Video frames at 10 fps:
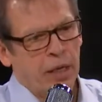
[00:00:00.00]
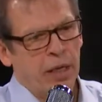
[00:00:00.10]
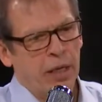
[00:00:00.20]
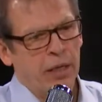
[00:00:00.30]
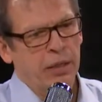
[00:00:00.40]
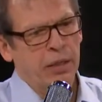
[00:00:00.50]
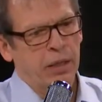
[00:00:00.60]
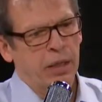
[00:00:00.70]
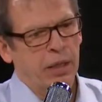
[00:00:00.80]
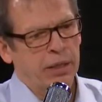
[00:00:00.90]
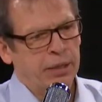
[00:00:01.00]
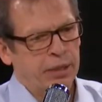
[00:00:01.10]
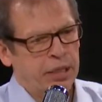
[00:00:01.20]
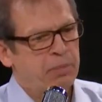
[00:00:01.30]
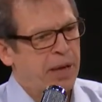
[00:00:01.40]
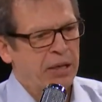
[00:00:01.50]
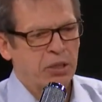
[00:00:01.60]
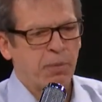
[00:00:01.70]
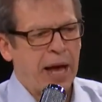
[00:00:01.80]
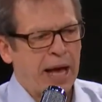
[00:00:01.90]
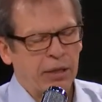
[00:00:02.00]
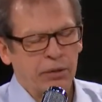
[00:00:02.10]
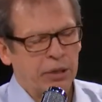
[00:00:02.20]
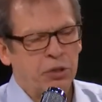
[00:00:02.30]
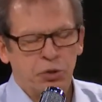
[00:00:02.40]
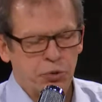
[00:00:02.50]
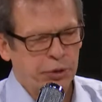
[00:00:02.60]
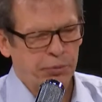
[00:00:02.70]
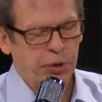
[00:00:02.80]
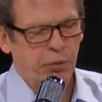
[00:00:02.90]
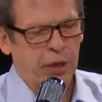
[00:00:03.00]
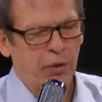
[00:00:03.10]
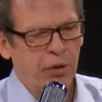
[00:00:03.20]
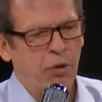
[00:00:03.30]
And he bounced back extremely well.